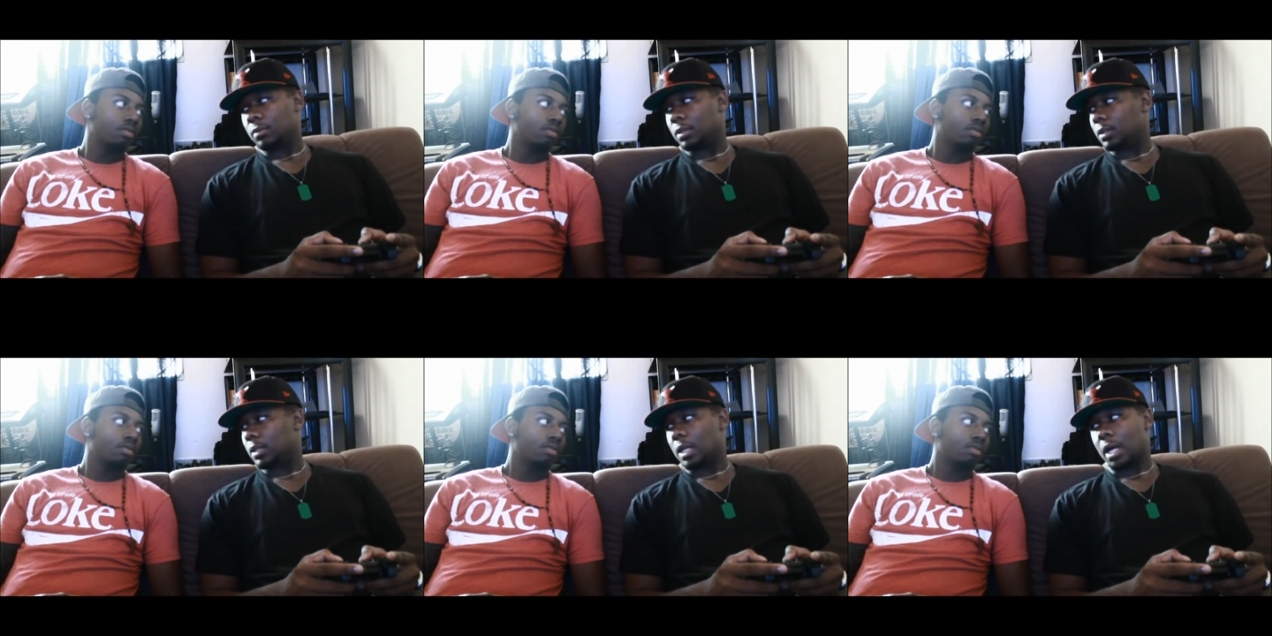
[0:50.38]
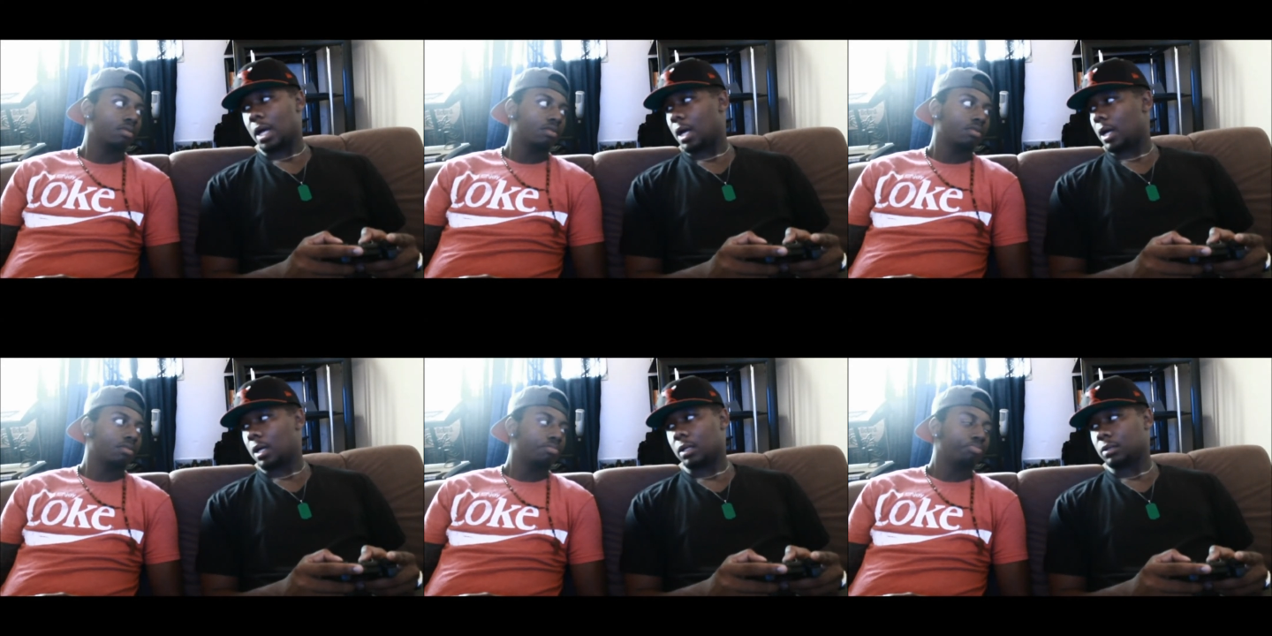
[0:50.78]

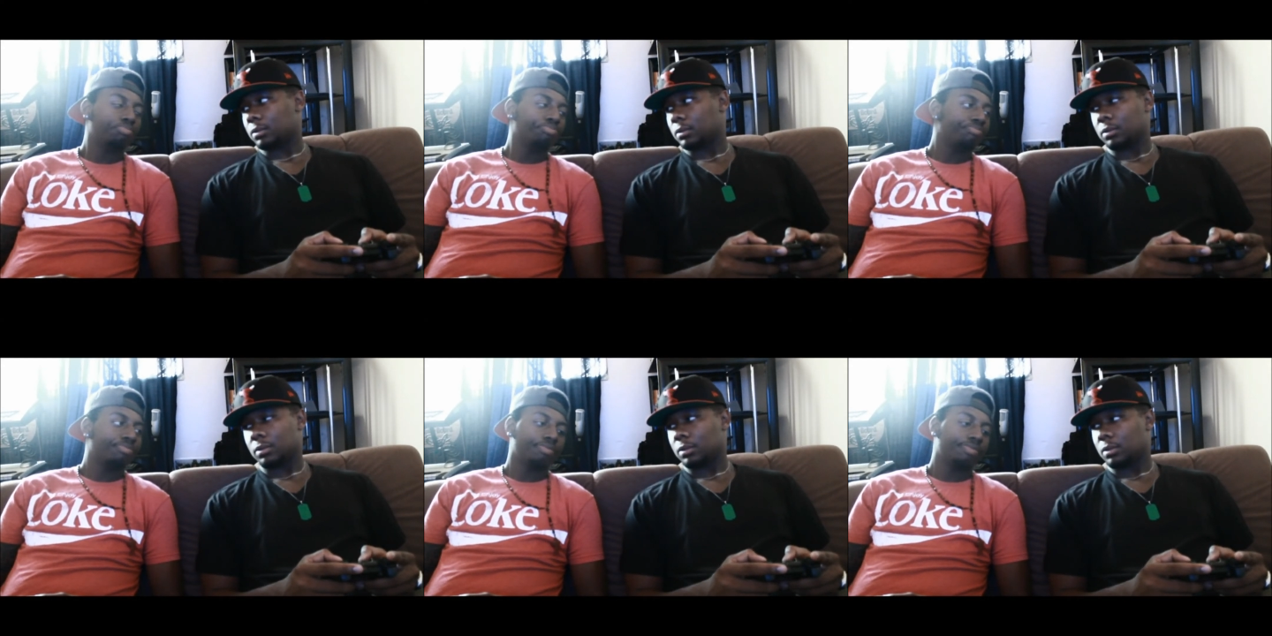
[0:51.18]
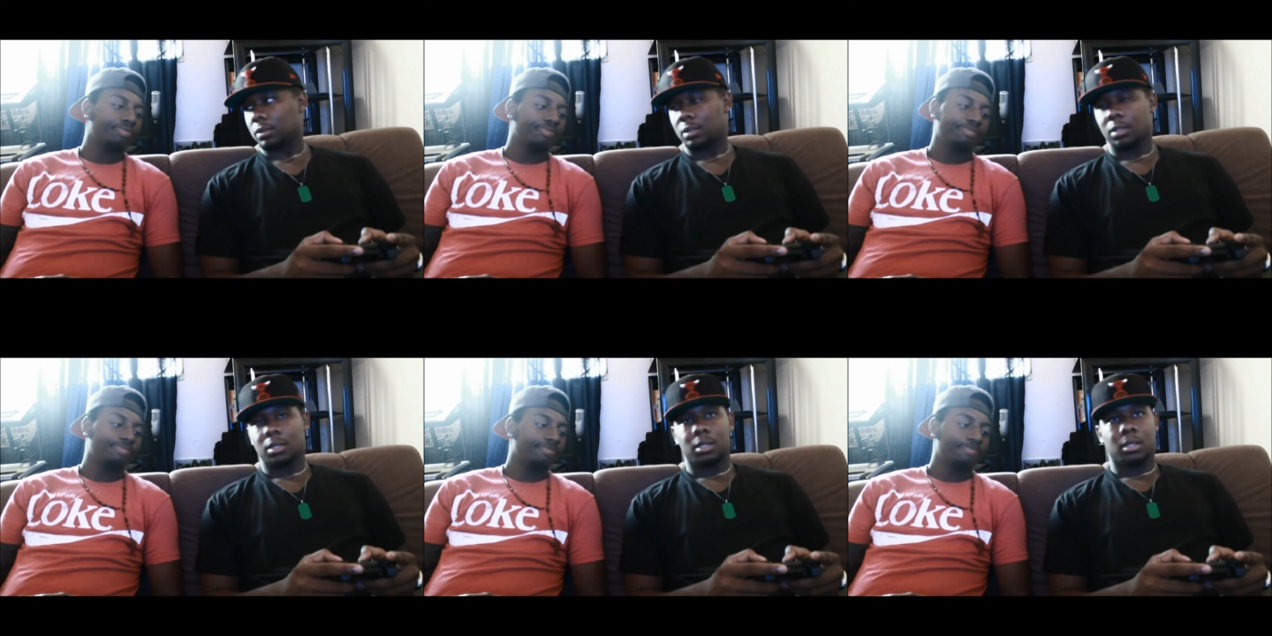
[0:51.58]
Speaker 1: Nah.
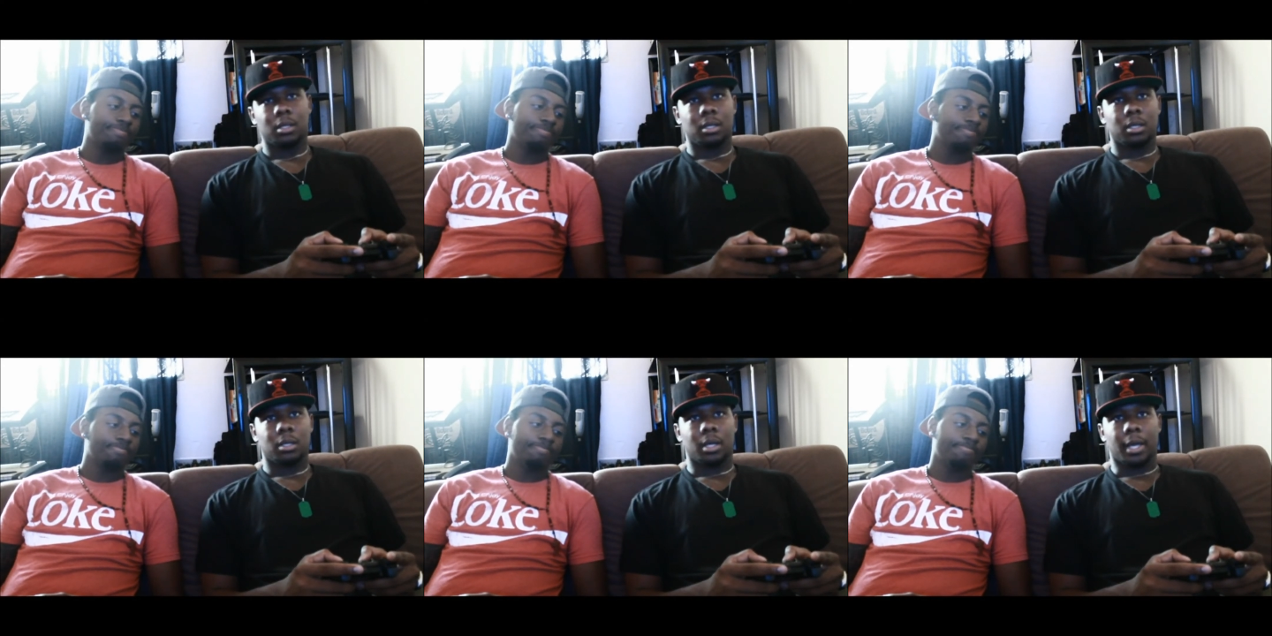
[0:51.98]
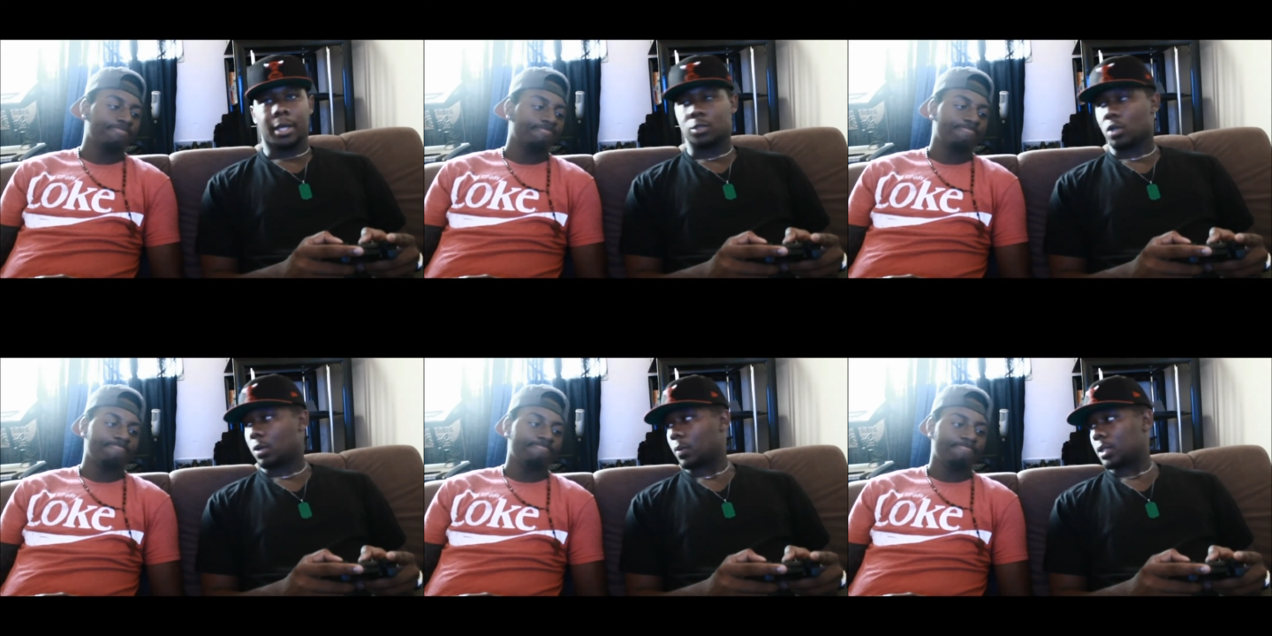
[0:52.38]
Hey, you
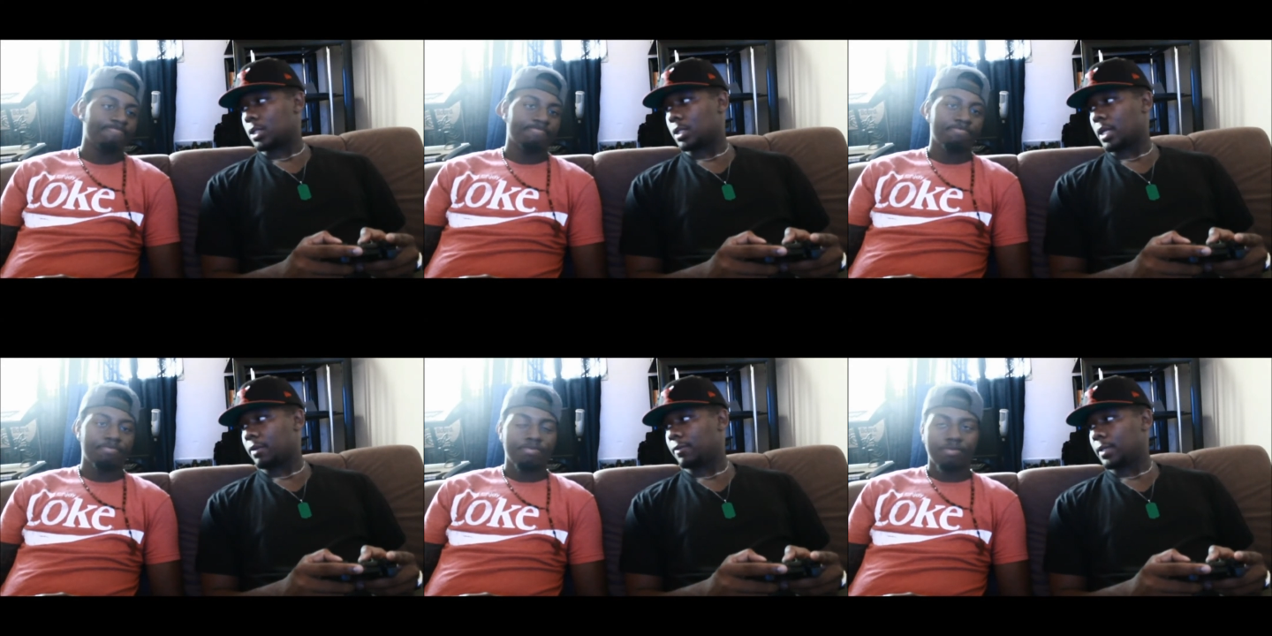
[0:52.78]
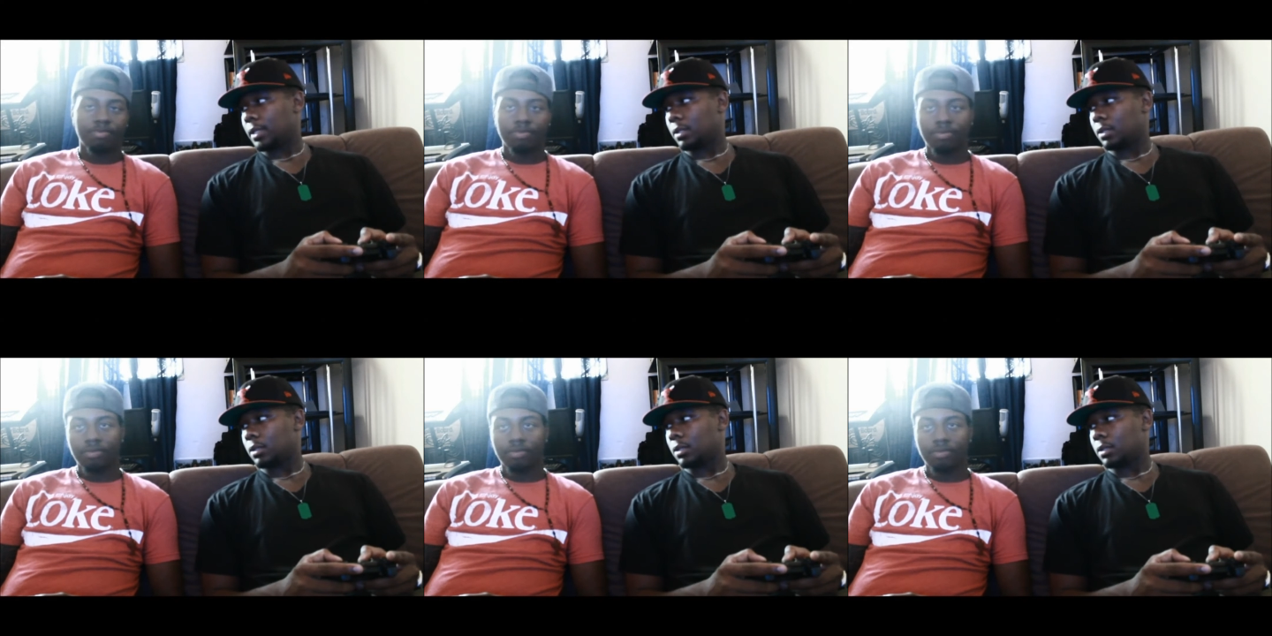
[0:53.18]
trying to watch a chick flick?